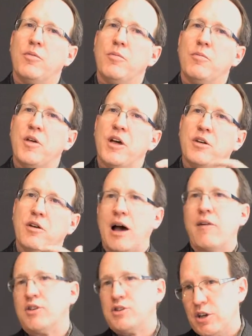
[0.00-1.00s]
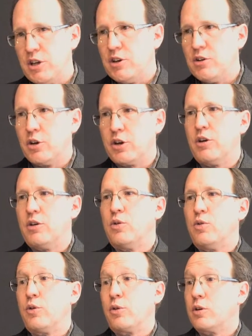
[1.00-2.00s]
Then obviously you need to look at
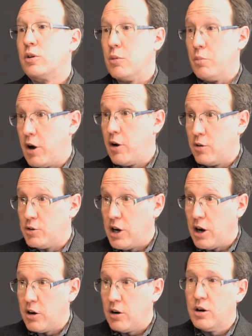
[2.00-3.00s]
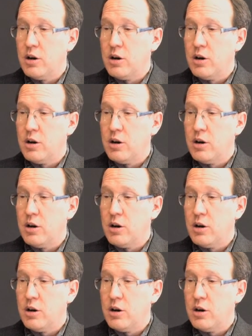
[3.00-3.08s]
who your competitors are.